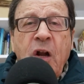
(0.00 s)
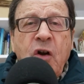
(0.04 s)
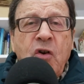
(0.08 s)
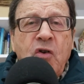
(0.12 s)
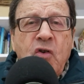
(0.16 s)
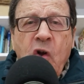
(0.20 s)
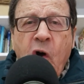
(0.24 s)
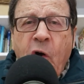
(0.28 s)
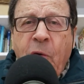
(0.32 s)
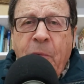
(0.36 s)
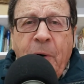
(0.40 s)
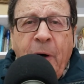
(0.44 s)

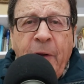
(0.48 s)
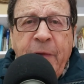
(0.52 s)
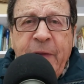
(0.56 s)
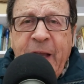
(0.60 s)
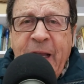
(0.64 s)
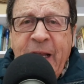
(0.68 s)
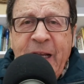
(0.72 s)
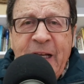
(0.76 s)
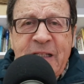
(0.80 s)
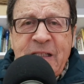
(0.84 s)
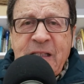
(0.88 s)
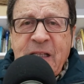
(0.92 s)

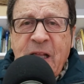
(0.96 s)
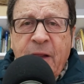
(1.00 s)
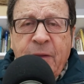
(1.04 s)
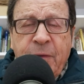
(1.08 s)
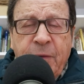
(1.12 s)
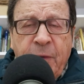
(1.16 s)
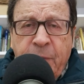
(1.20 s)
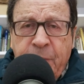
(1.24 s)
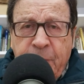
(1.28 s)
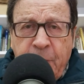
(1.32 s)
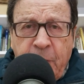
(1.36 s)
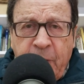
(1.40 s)
Nobody has
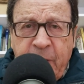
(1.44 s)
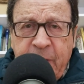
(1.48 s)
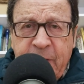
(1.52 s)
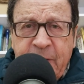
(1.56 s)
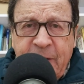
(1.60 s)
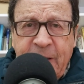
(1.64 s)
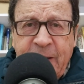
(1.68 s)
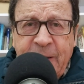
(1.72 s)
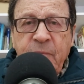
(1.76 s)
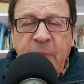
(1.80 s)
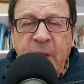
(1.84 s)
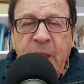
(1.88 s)
that
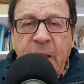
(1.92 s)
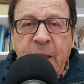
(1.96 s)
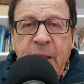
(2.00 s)
authority.